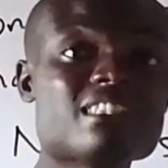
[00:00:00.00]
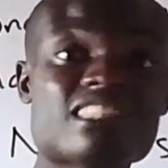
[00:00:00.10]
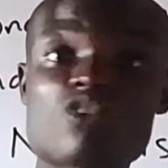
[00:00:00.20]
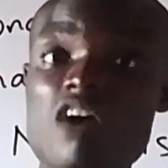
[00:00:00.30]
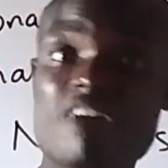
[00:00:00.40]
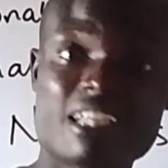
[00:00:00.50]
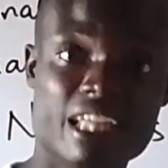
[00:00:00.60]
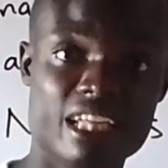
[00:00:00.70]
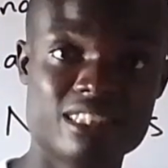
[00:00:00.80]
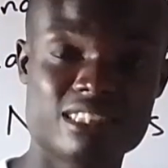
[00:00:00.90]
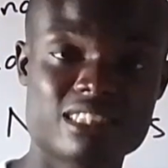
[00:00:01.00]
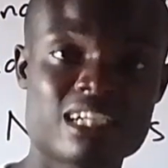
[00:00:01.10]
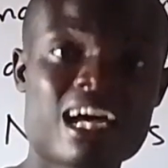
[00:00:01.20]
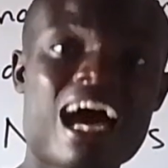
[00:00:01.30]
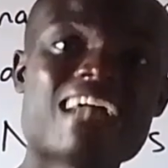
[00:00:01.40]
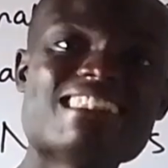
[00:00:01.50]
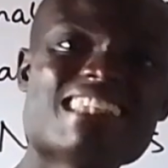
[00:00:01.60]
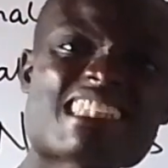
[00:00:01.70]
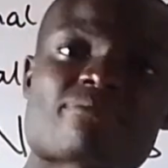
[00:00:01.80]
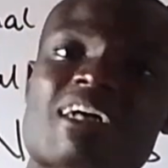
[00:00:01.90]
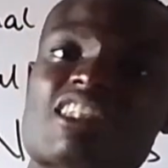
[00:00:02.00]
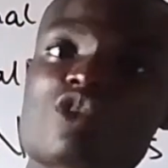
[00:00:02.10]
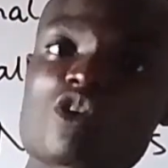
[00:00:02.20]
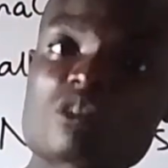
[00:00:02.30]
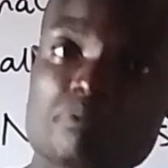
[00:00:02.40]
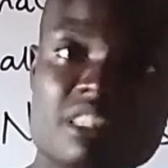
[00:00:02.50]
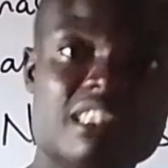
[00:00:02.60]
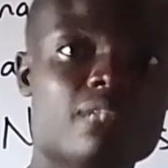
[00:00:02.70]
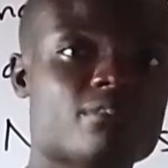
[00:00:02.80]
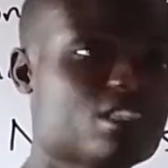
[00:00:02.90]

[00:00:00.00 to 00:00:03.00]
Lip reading: Means they don't have an end, and decimal they don't repeat